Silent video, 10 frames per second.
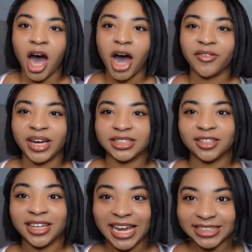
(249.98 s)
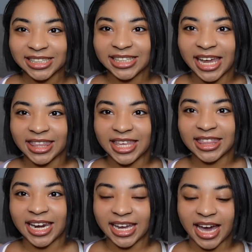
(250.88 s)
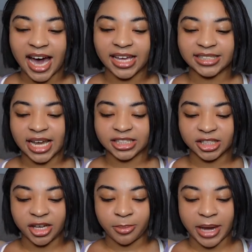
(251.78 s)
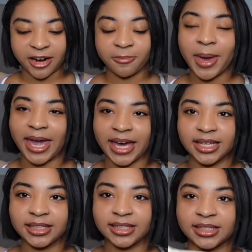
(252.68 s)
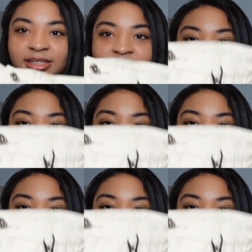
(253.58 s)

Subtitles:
All right, so the next exciting thing that I got is actually a pair of pants.